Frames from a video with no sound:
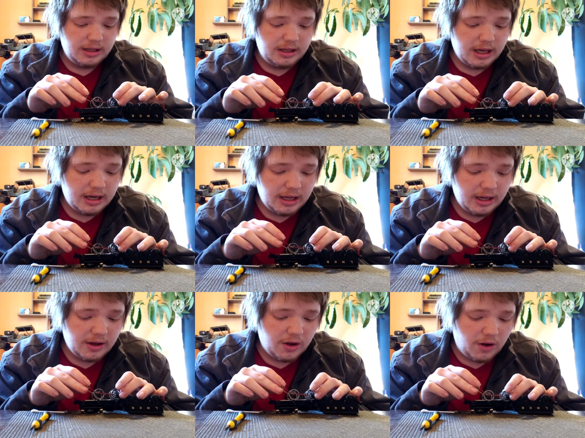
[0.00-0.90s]

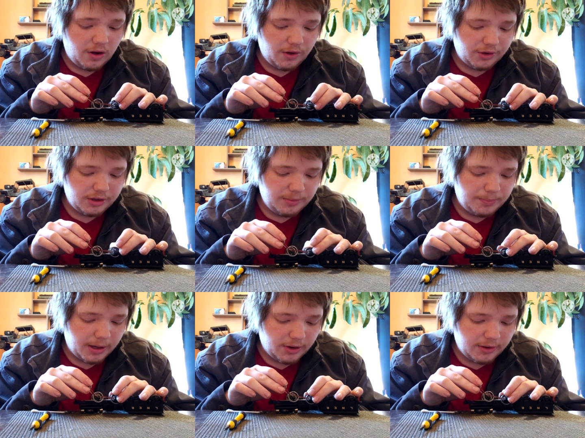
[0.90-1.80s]
getting all the
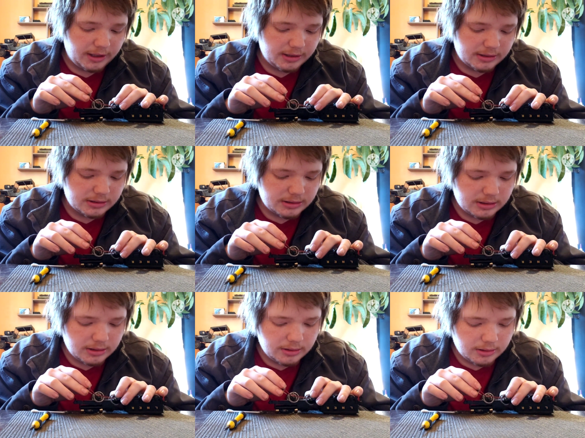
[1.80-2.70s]

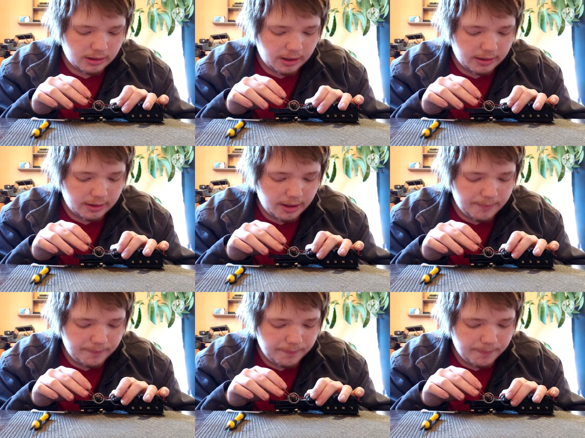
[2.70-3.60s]
bearings lined up